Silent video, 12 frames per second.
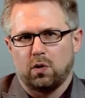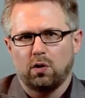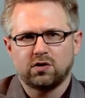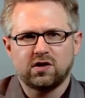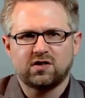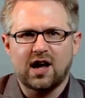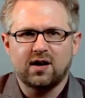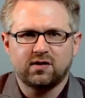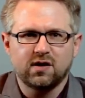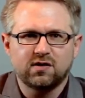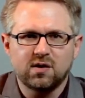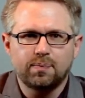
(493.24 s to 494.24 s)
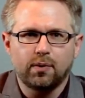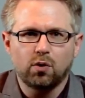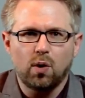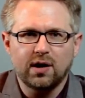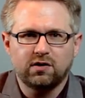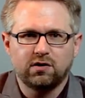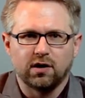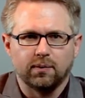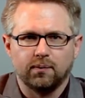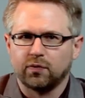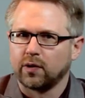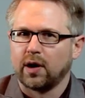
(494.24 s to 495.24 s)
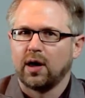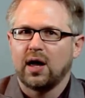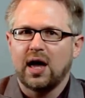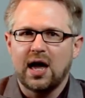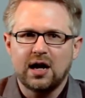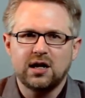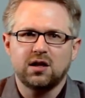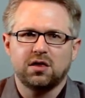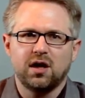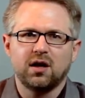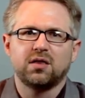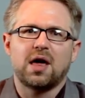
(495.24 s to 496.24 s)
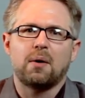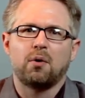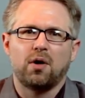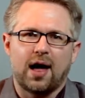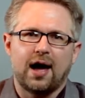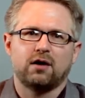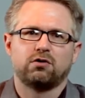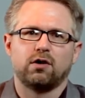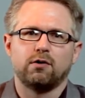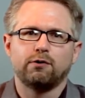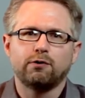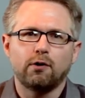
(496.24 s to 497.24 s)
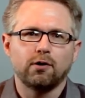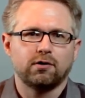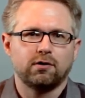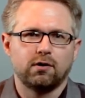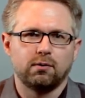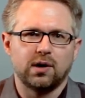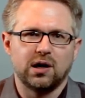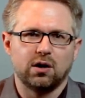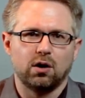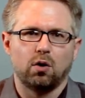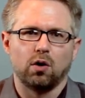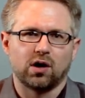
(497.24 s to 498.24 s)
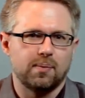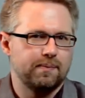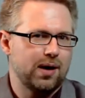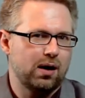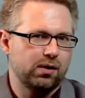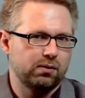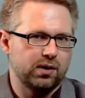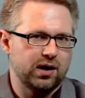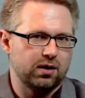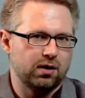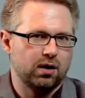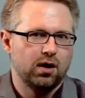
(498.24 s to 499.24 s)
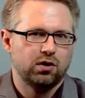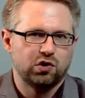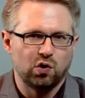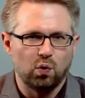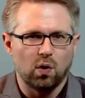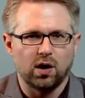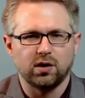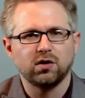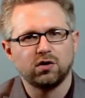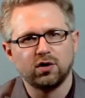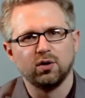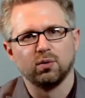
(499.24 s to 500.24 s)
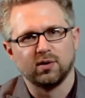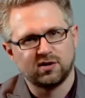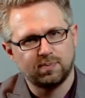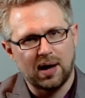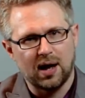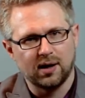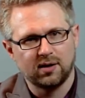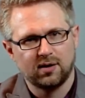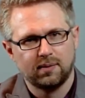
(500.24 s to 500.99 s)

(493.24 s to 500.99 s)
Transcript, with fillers: or just ask a simple question. Anything that will actually force the reader or compel the reader to want to respond.